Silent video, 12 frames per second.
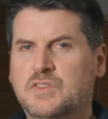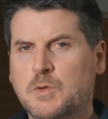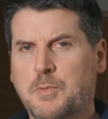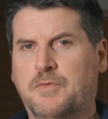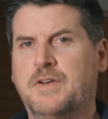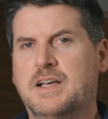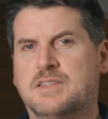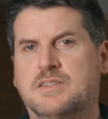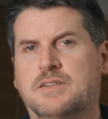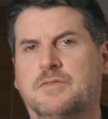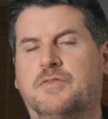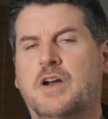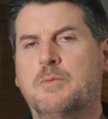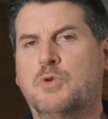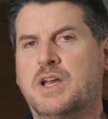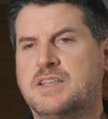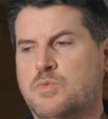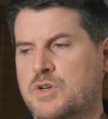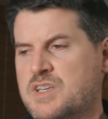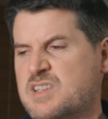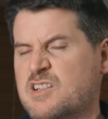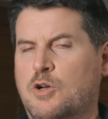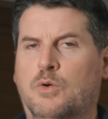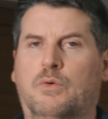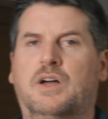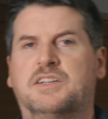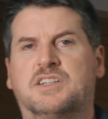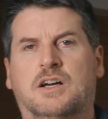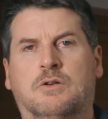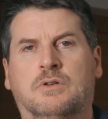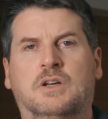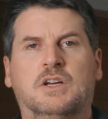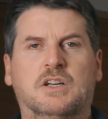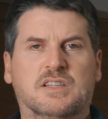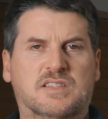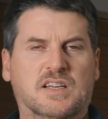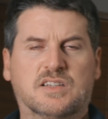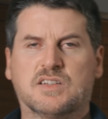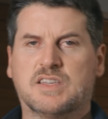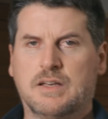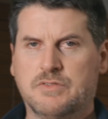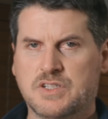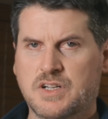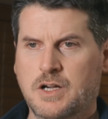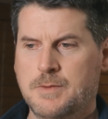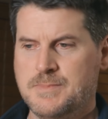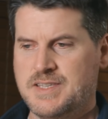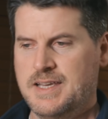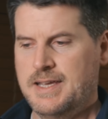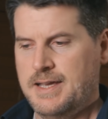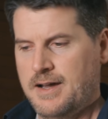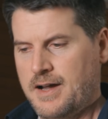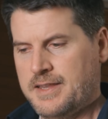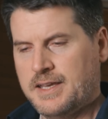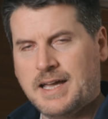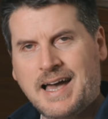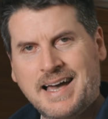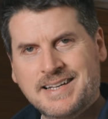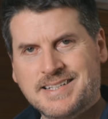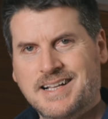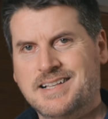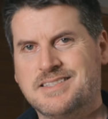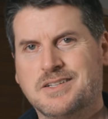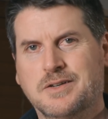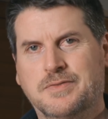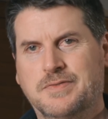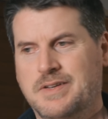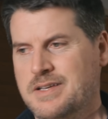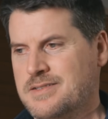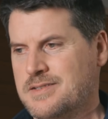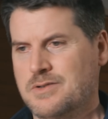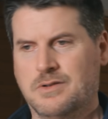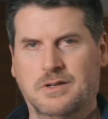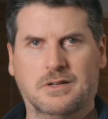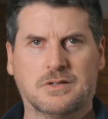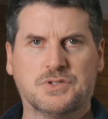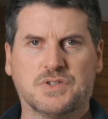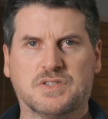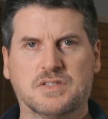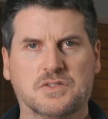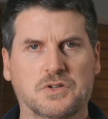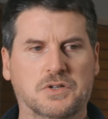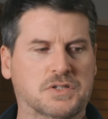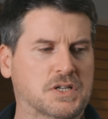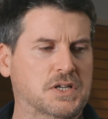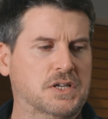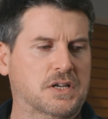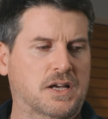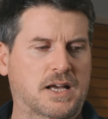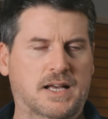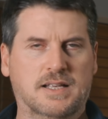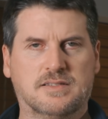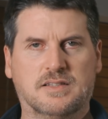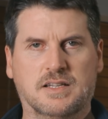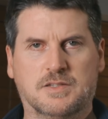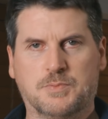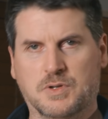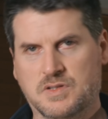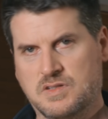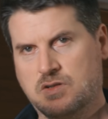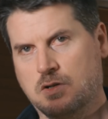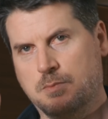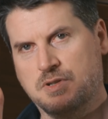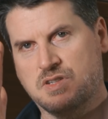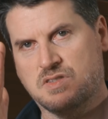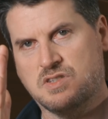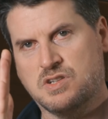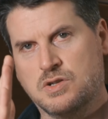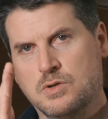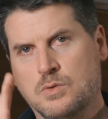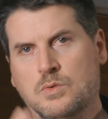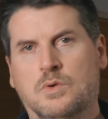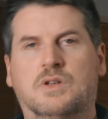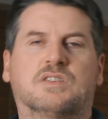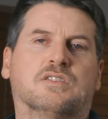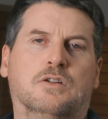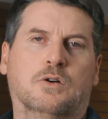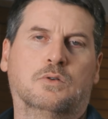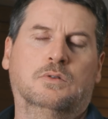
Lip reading: super fast frame rates where you slow it right down 6 or 7 times, I think handheld stuff is going to look just as good as this because it's going to be just too slow.